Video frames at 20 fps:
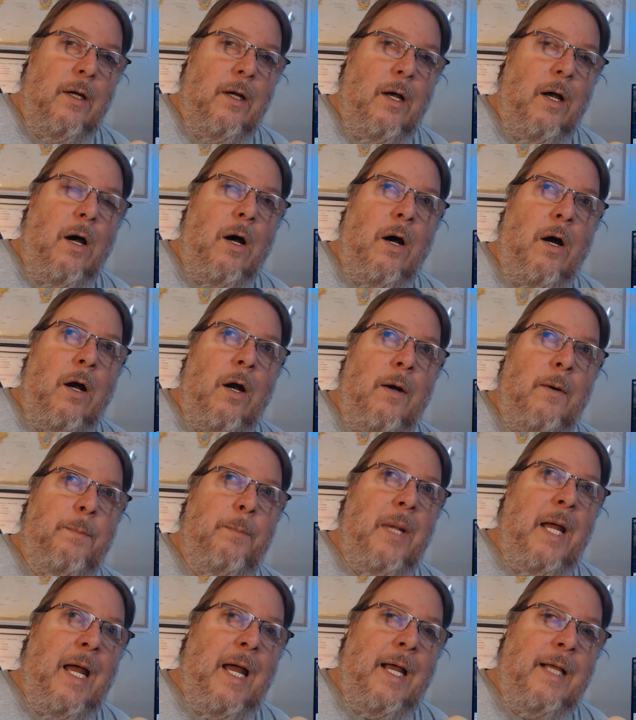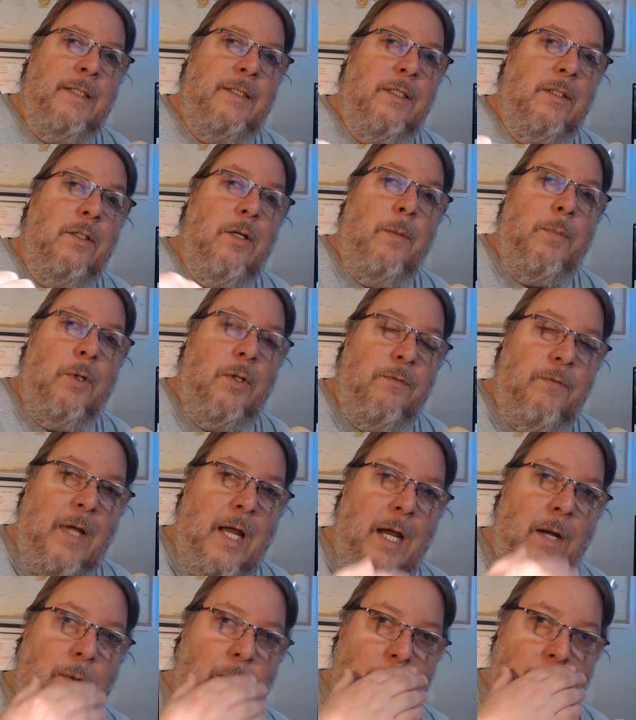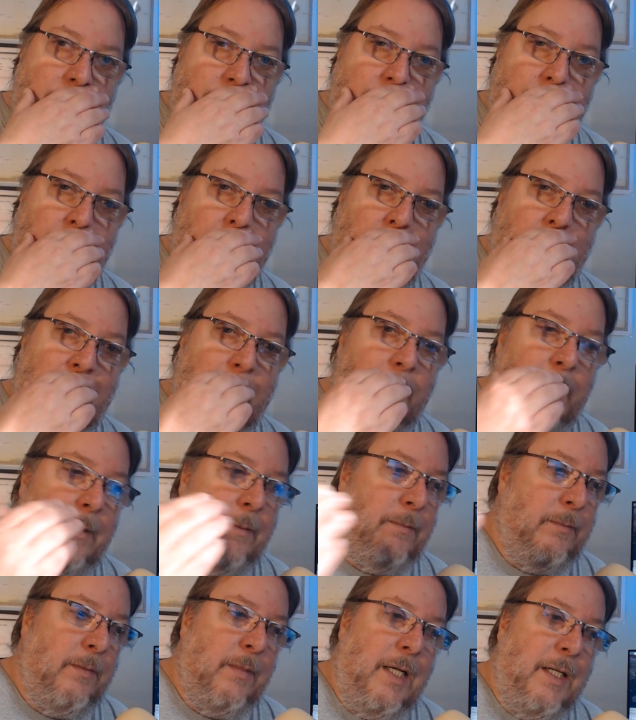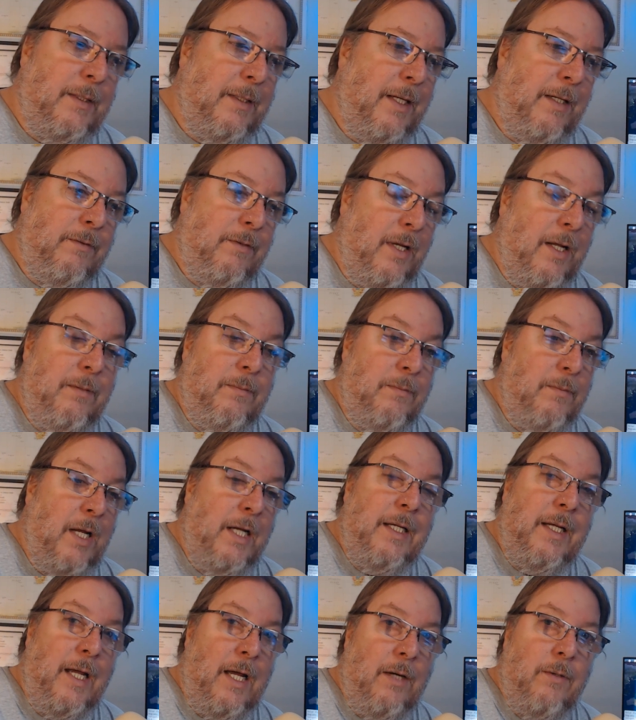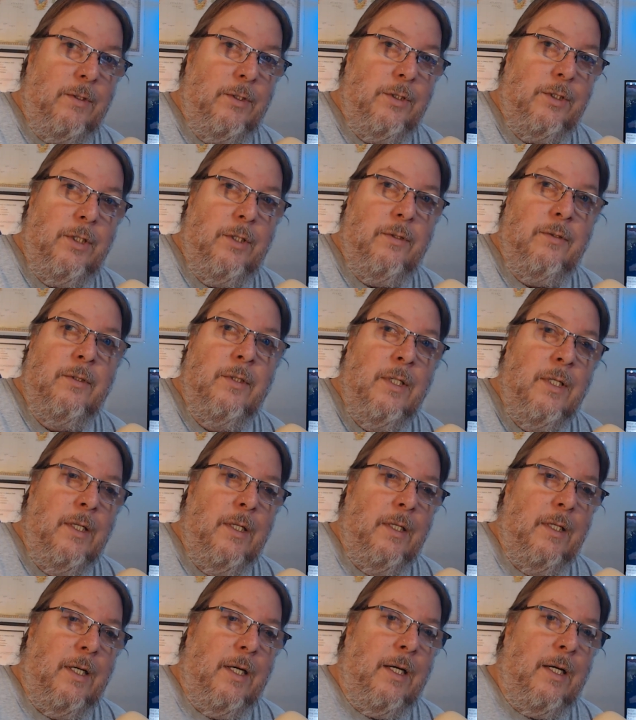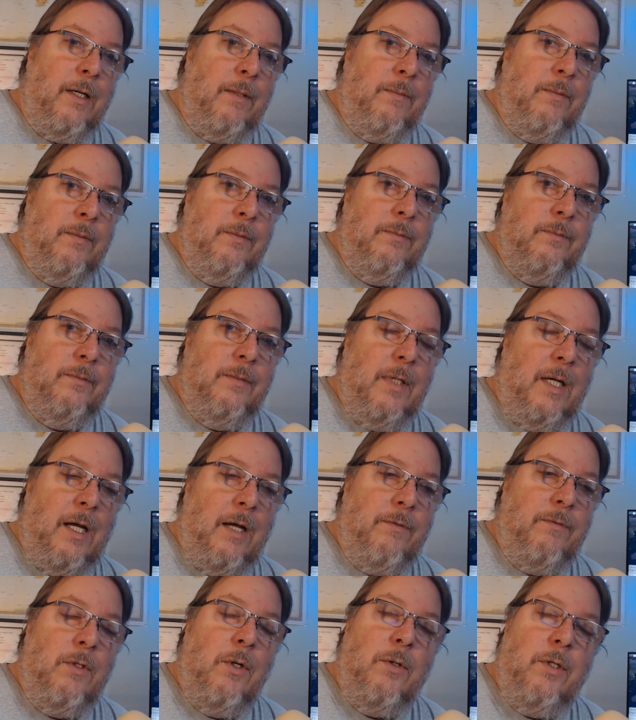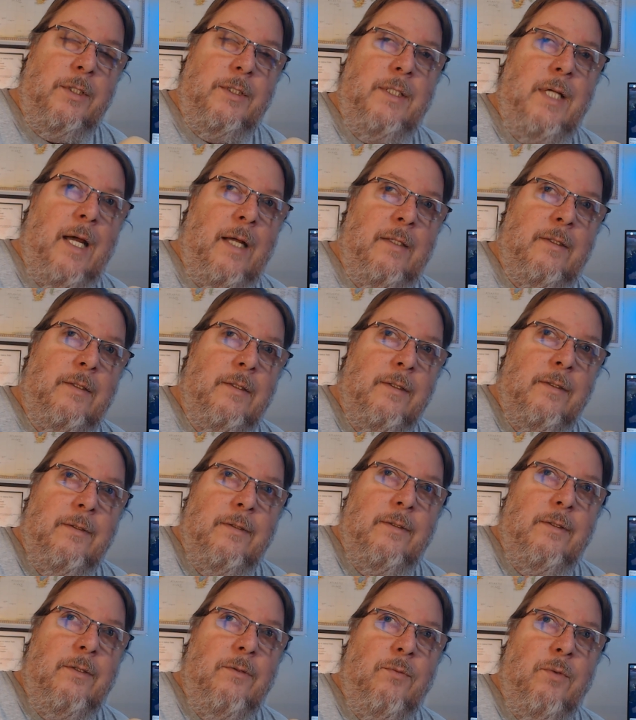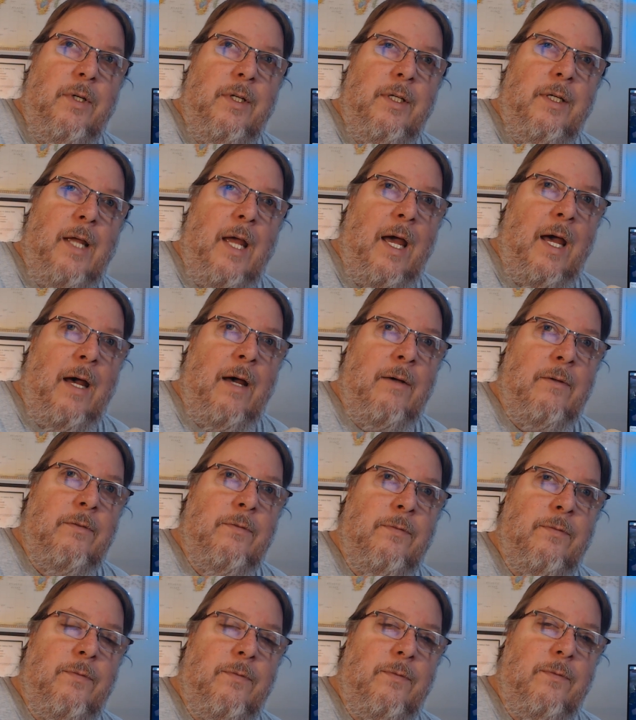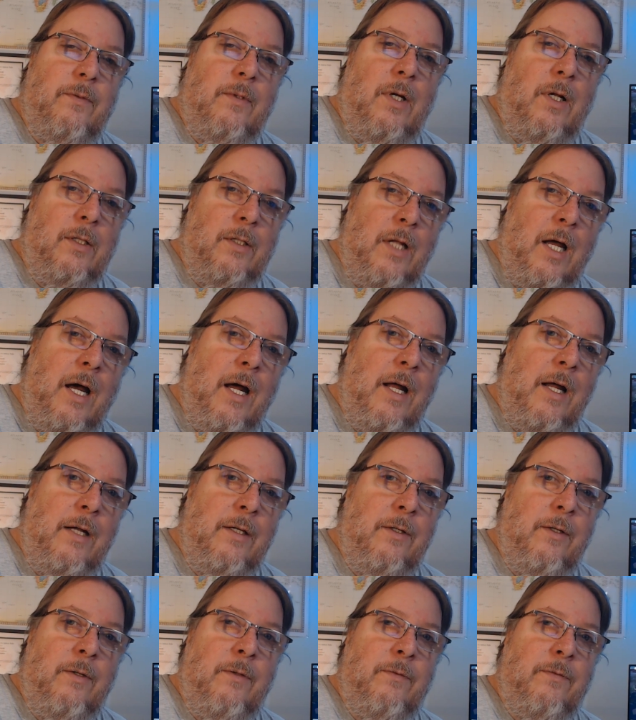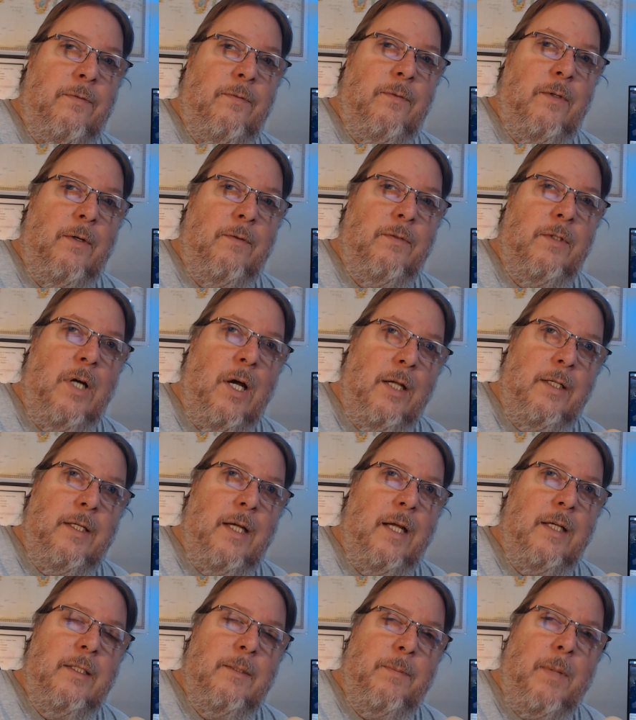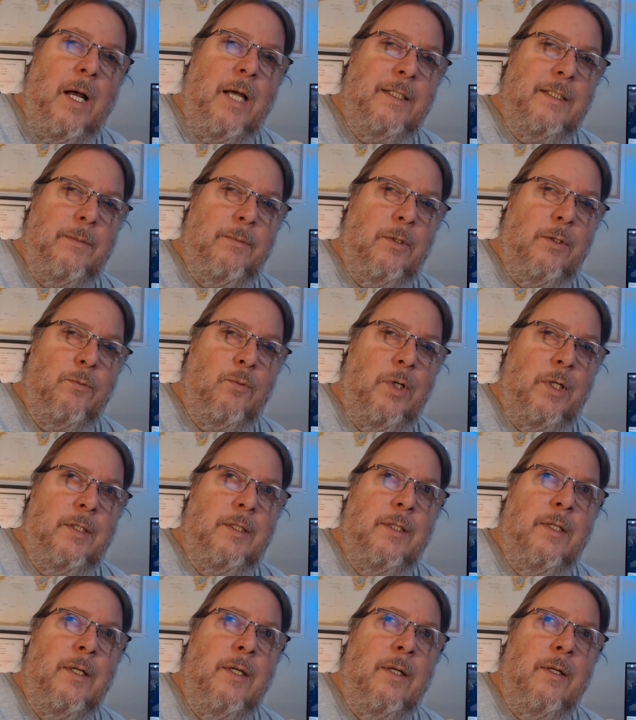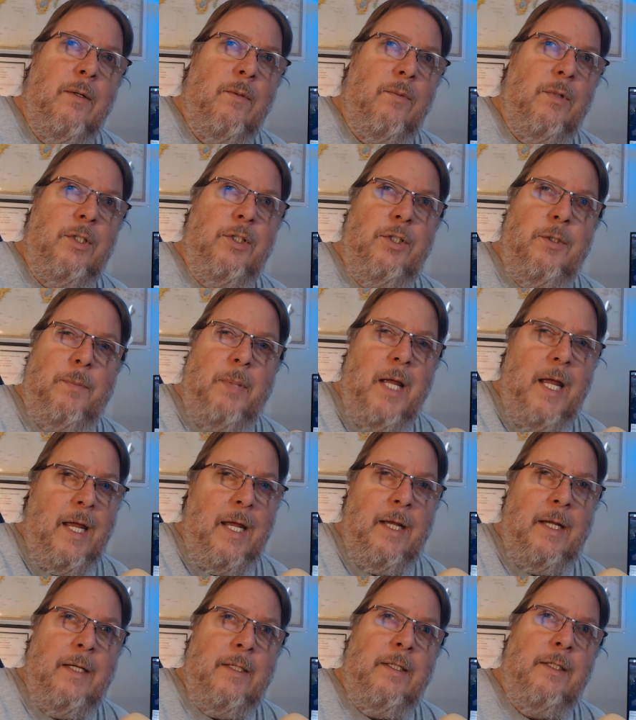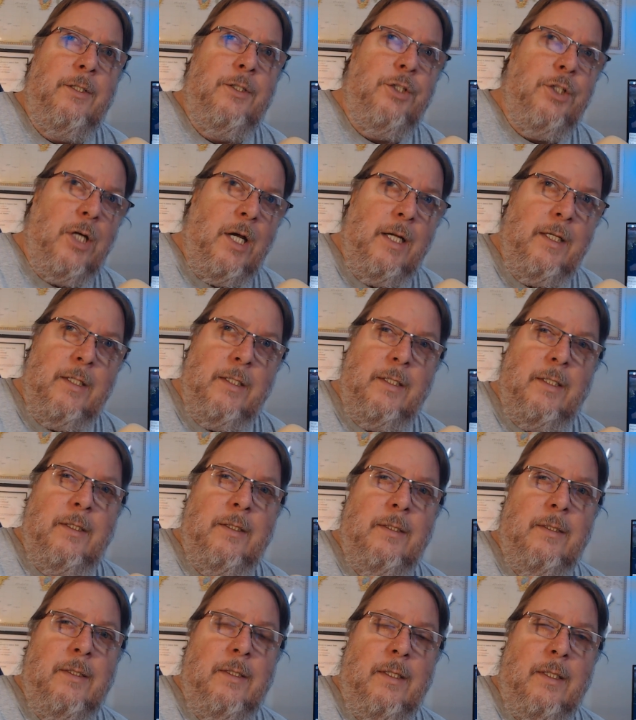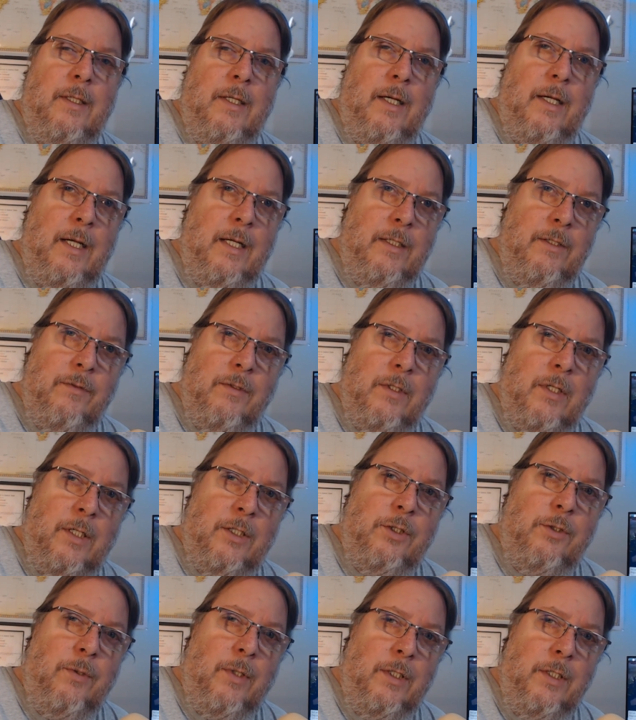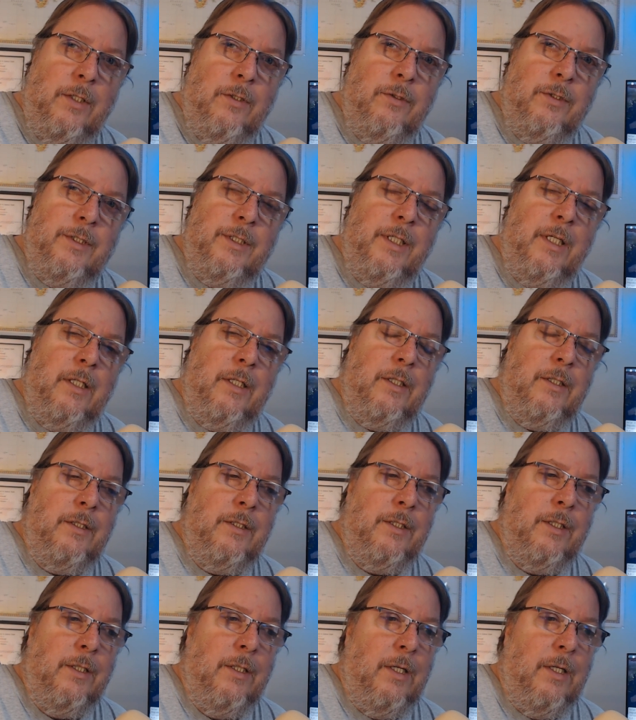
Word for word: are past a couple of hours um, and, and many hours too. Um, I've noticed that we have a lot of, of contacts possible with with Japan and China and even Australia and New Zealand